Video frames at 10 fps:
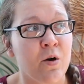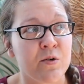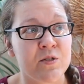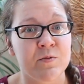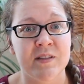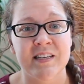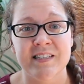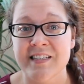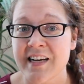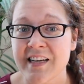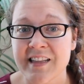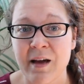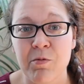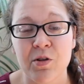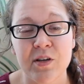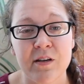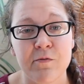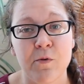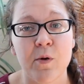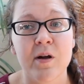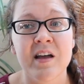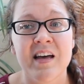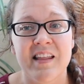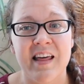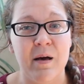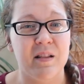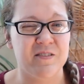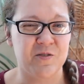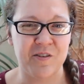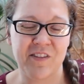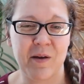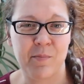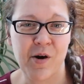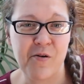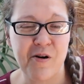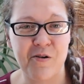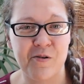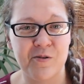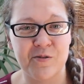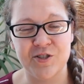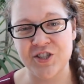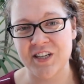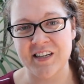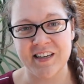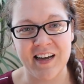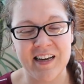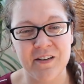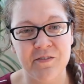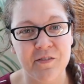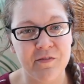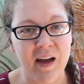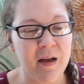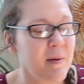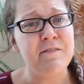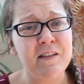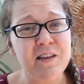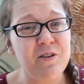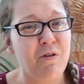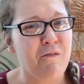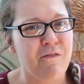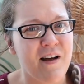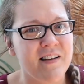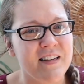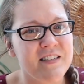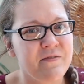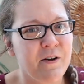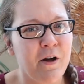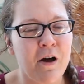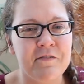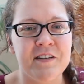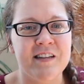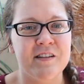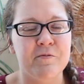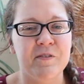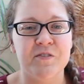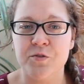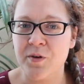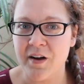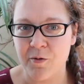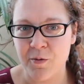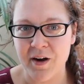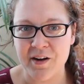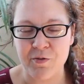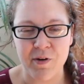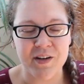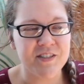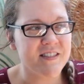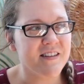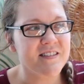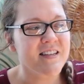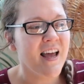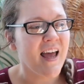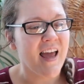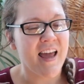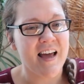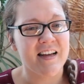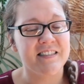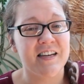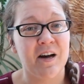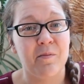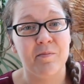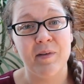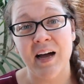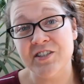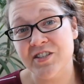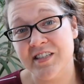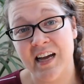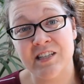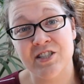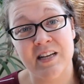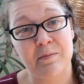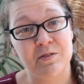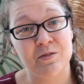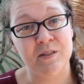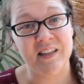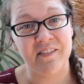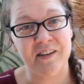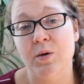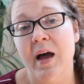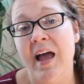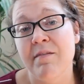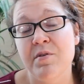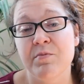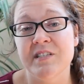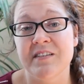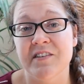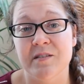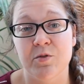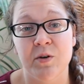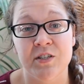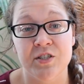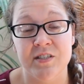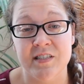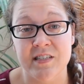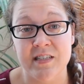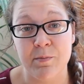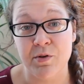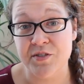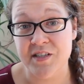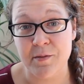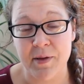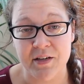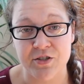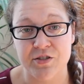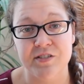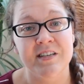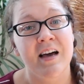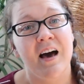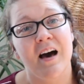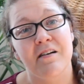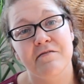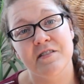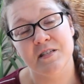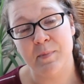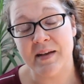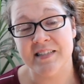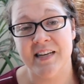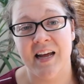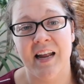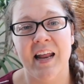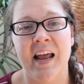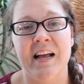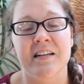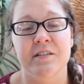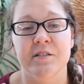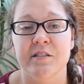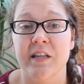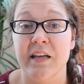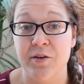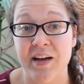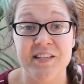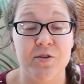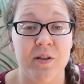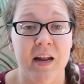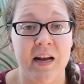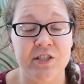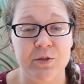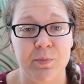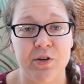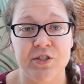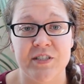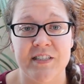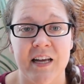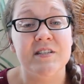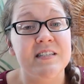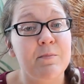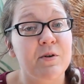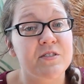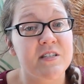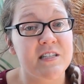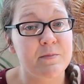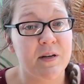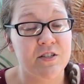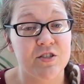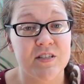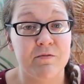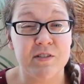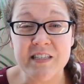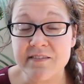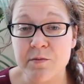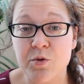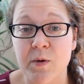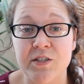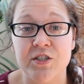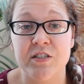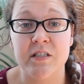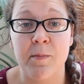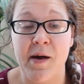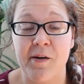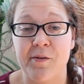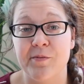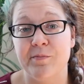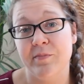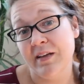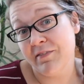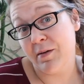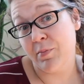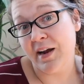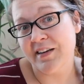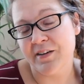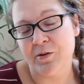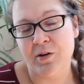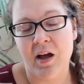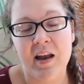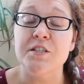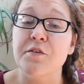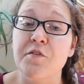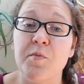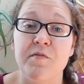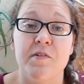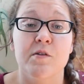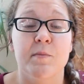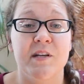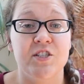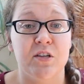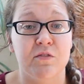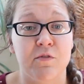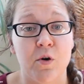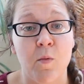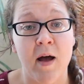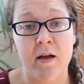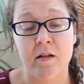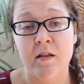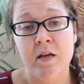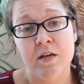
goes with the aesthetic that we're looking for, that sort of like boho chic kind of vibe. I feel like you don't find these very often at the thrift store or at garage sales, and I just absolutely love it. So I have been receiving some questions since I posted the pictures of this bassinet and let you guys know that I actually purchased it. Since I posted these pictures, I've received some questions about if I'm pregnant or not. So if you've been following my channel for a while,